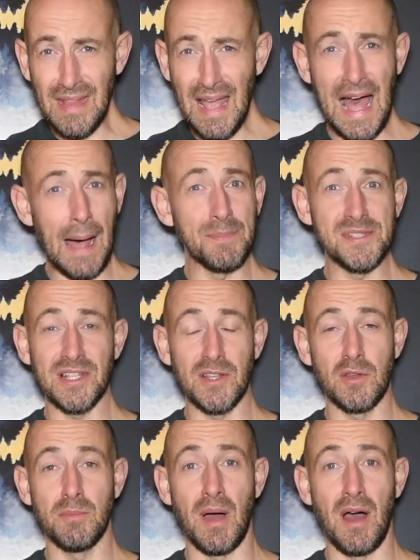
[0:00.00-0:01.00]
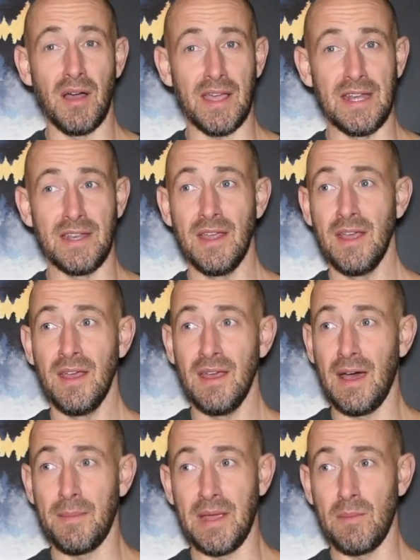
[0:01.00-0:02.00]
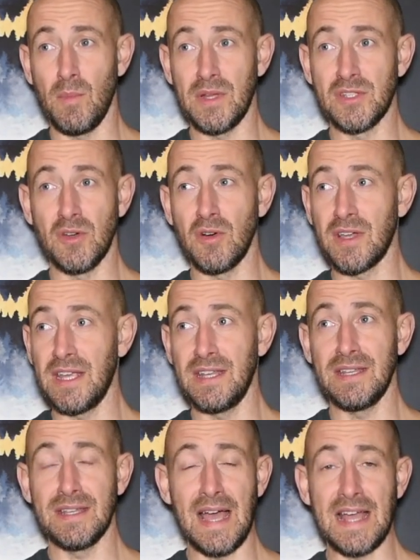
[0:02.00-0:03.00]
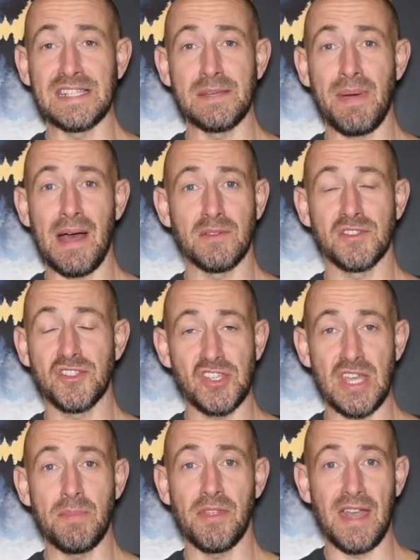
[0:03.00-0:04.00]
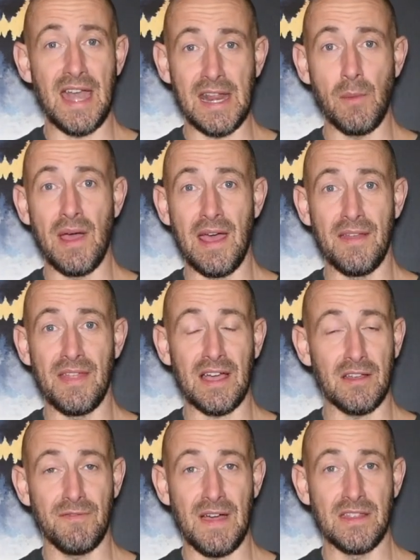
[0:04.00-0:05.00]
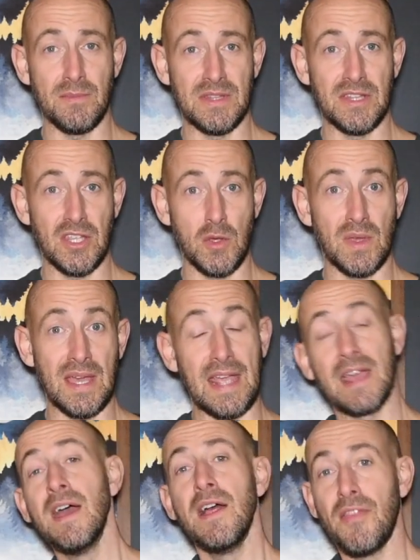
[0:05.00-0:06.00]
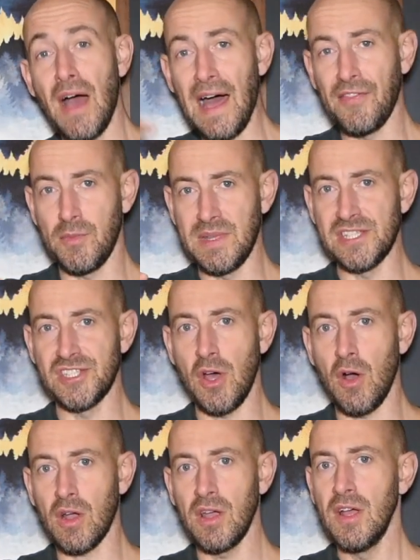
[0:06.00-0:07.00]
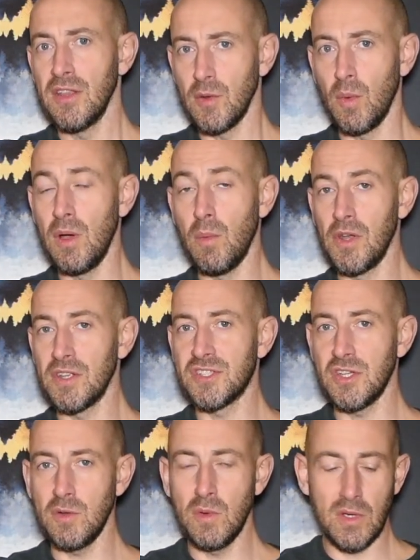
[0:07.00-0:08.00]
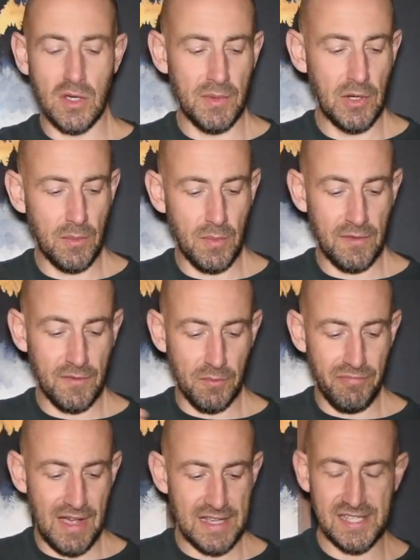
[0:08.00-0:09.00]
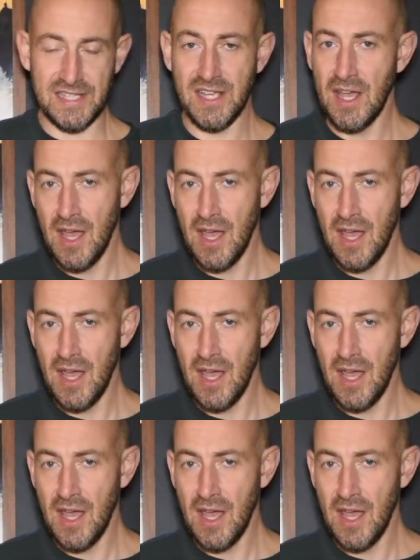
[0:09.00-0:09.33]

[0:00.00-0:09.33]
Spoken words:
Absolute bargain. I mean, we're talking £90 cheaper than anywhere that I could find them in the UK that had them in stock. There were one or two coming up with good prices,